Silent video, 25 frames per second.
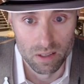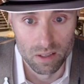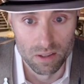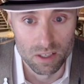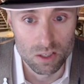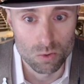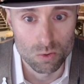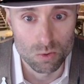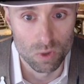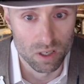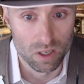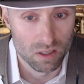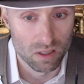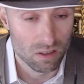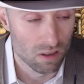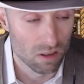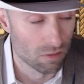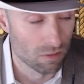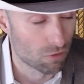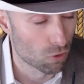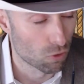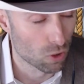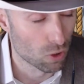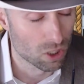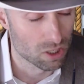This one,
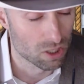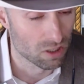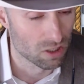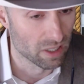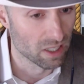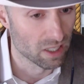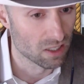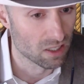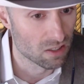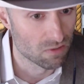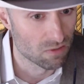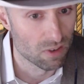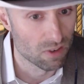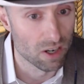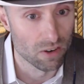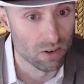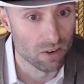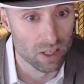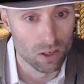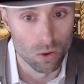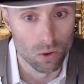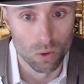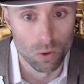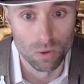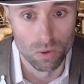unfortunately, it's
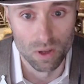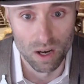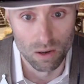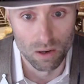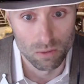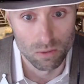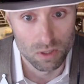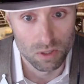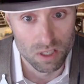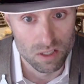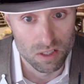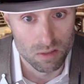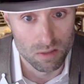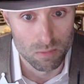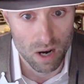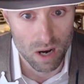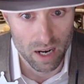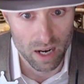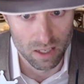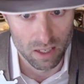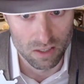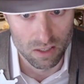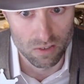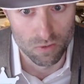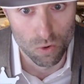very cold out, is a
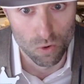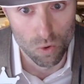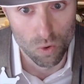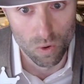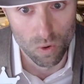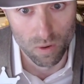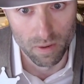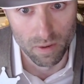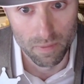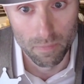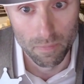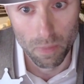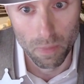-4.